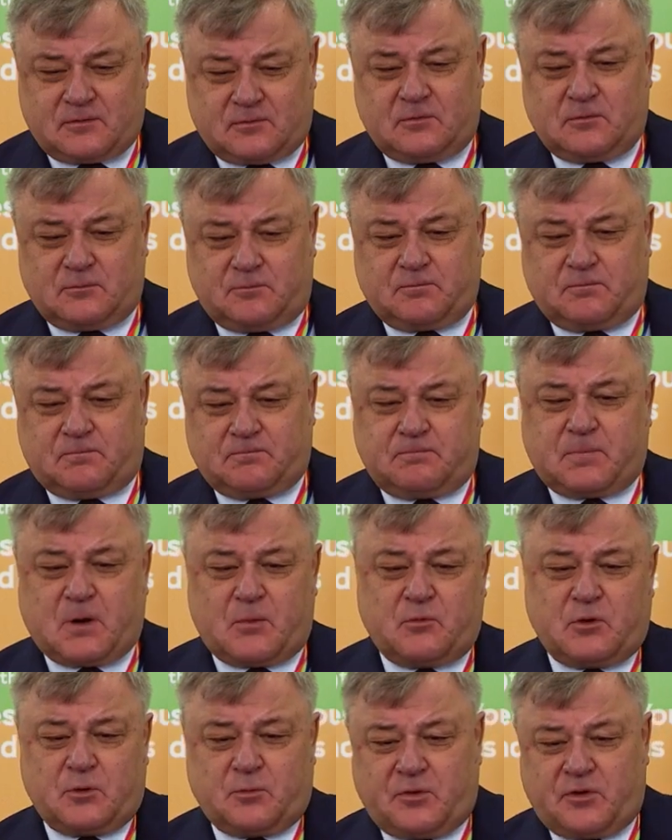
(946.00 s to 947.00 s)
of
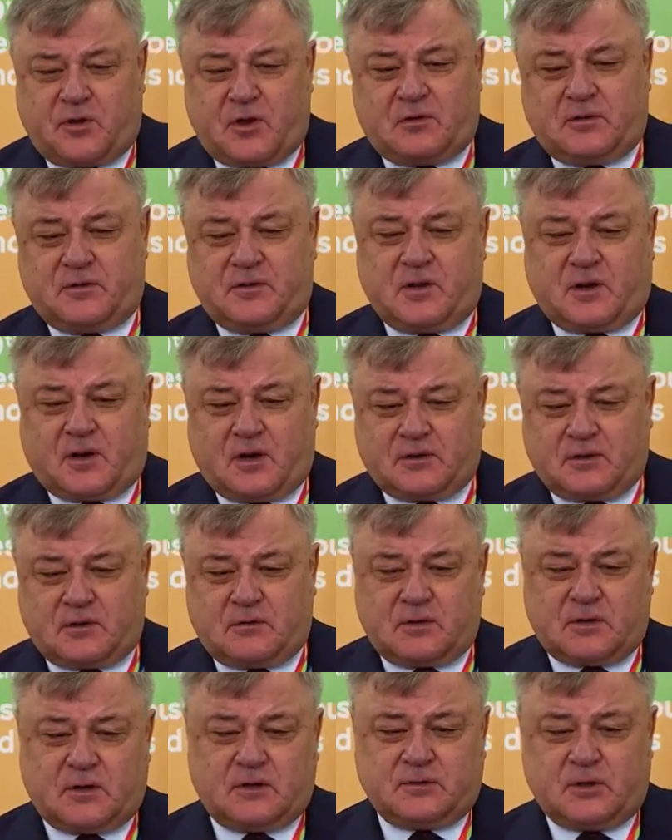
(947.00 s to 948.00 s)
300
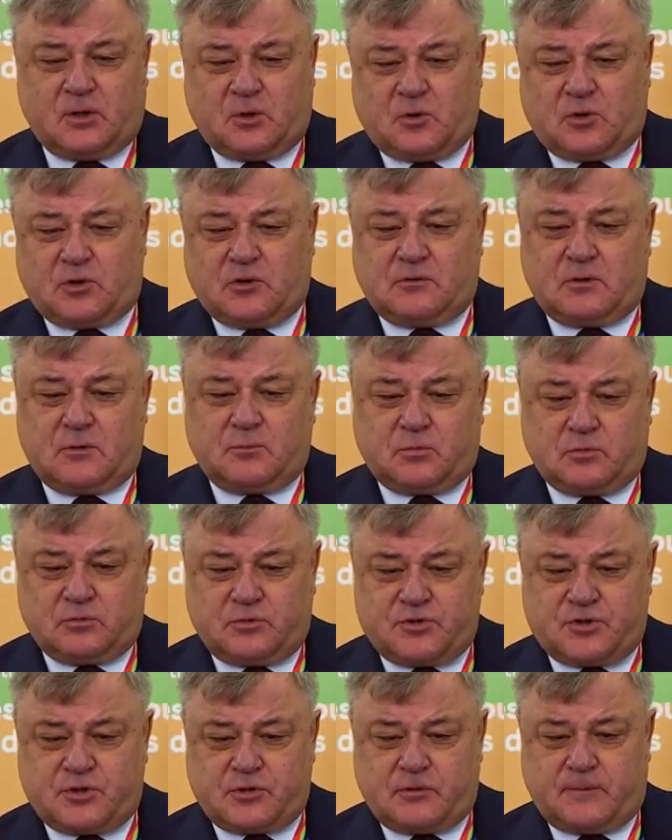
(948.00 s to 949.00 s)
kilometers in
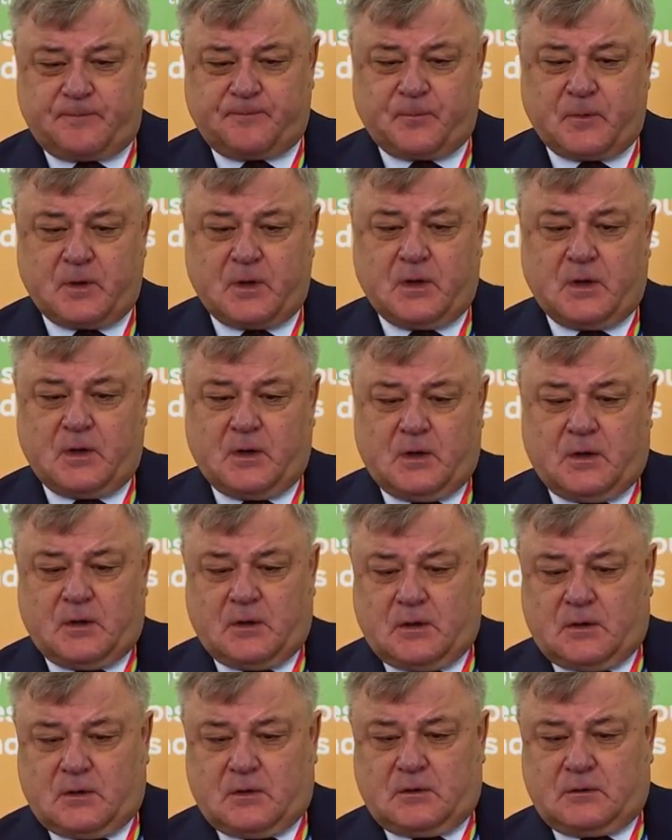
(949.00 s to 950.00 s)
the Hyperloop. And I
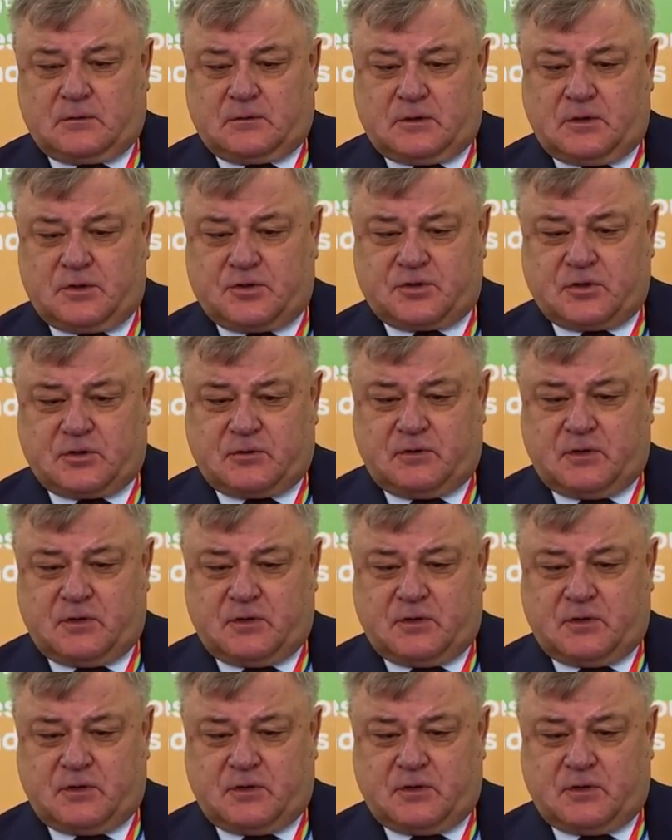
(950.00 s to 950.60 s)
think this is the